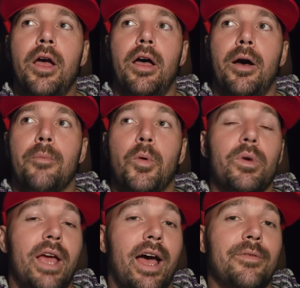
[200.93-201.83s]
But
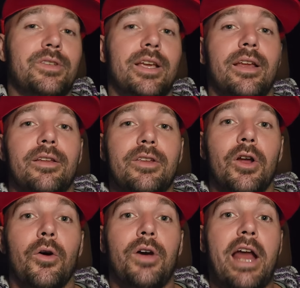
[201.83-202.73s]
we have seen, you
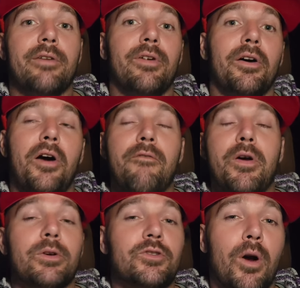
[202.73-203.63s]
know, kind of a
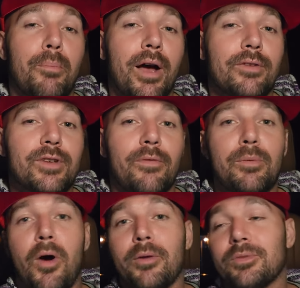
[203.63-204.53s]
very strong bounce off
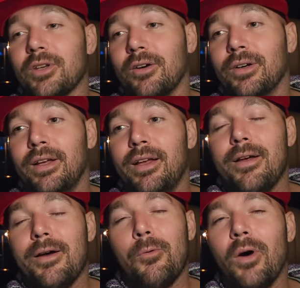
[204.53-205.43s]
the bottom. So
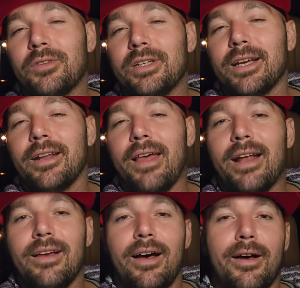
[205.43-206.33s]
we'll have to dig into
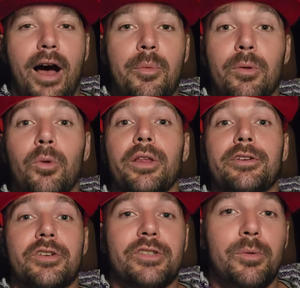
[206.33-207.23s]
that. I'd be really
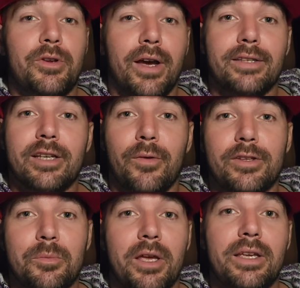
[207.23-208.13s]
interested to see what you guys think
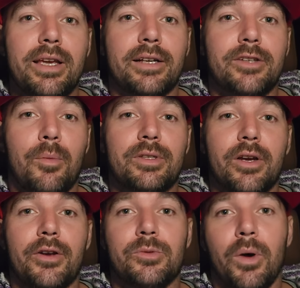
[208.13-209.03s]
around some of that EHEX
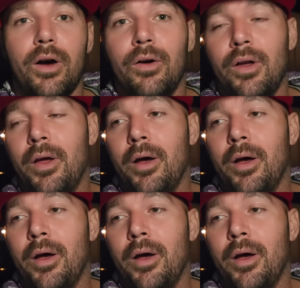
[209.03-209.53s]
commentary as well.